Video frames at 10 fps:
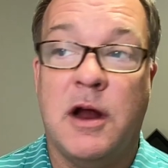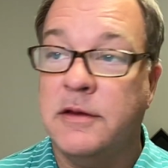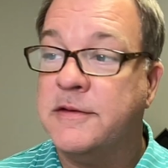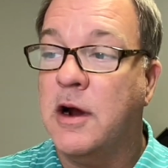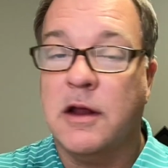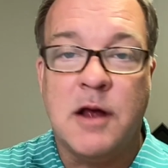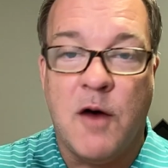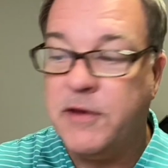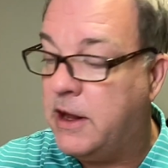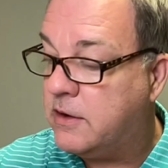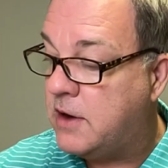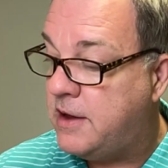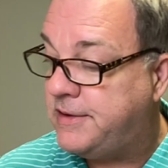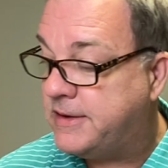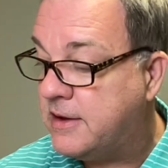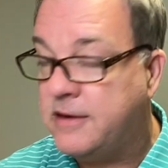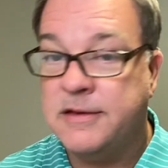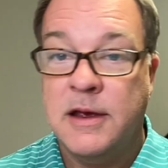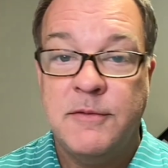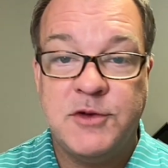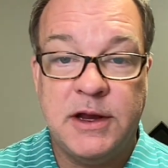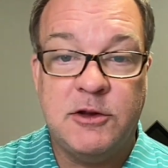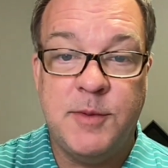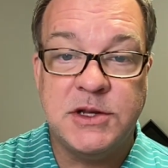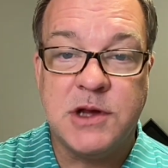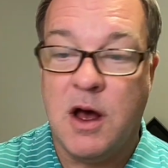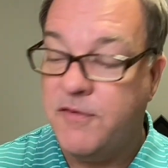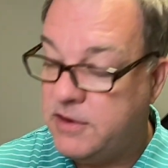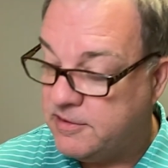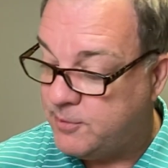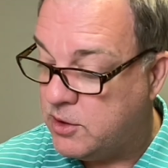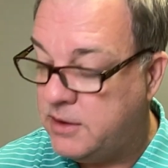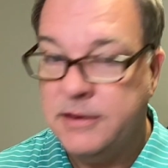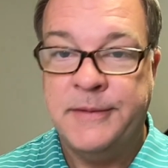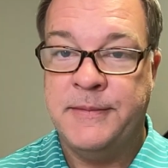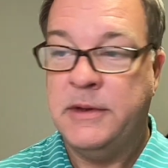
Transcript: I started coughing like crazy because drinking too much coffee this morning.